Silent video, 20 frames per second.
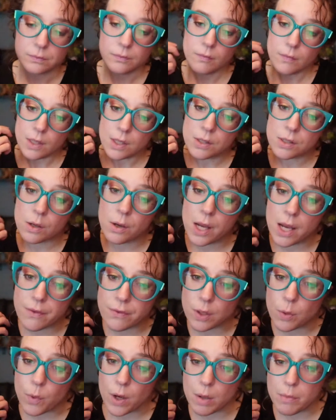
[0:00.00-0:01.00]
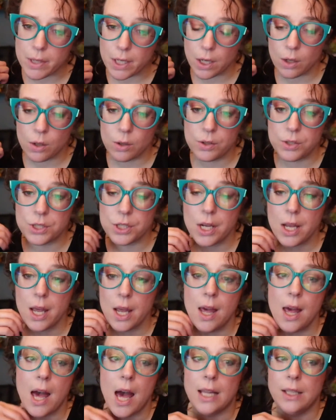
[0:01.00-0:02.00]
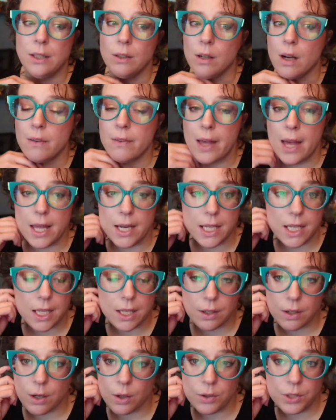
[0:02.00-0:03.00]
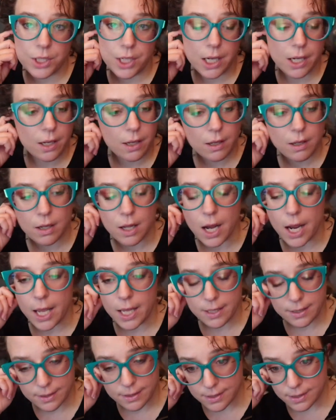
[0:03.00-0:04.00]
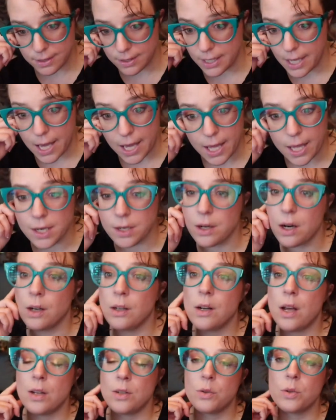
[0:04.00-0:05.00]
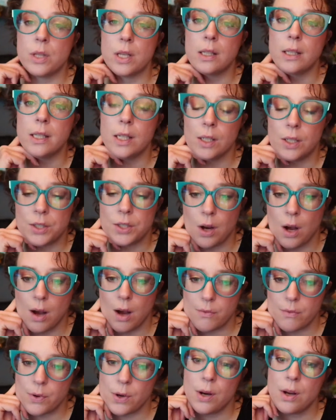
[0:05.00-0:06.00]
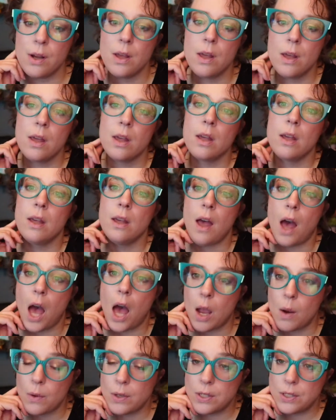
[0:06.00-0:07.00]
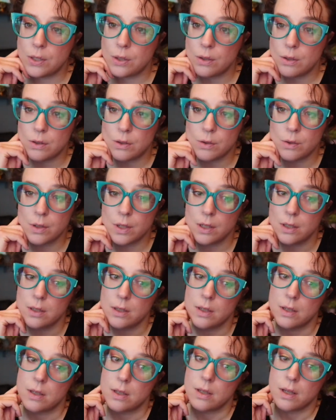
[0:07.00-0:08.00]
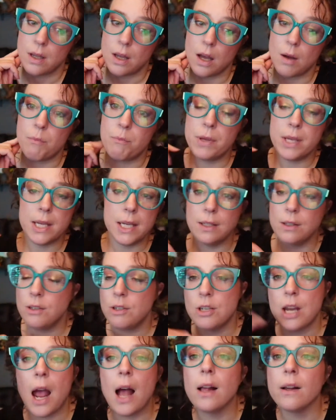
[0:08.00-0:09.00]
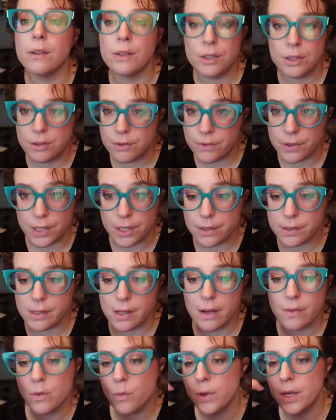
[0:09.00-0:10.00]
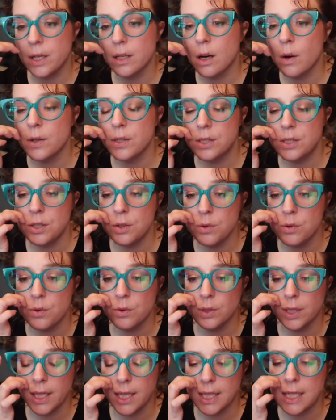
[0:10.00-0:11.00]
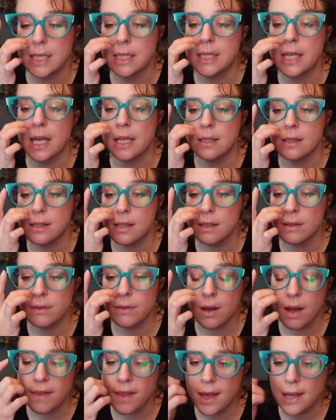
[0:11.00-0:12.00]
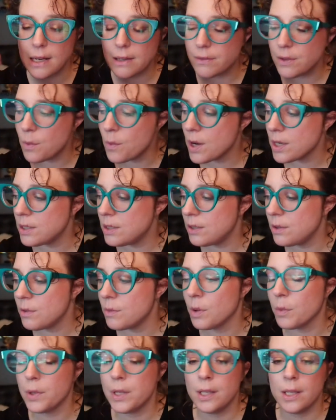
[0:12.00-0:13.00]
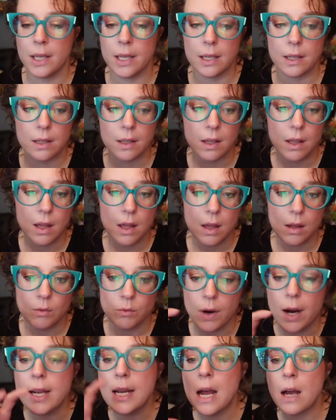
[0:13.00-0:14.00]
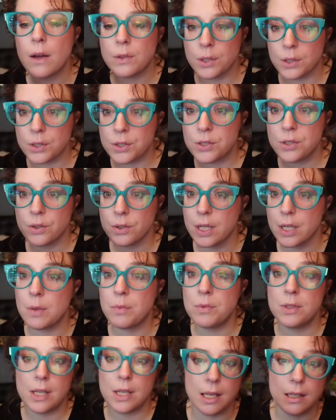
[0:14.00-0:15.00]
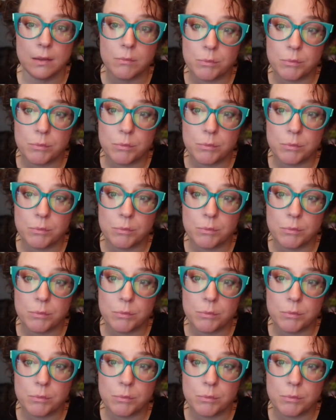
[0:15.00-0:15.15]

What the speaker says: So if you want to be a coach and you don't have any coaching clients yet and are not totally clear on your offer, I would do a big challenge for yourself. And we could always do like an intensive on that if you want to, where we like write out your script and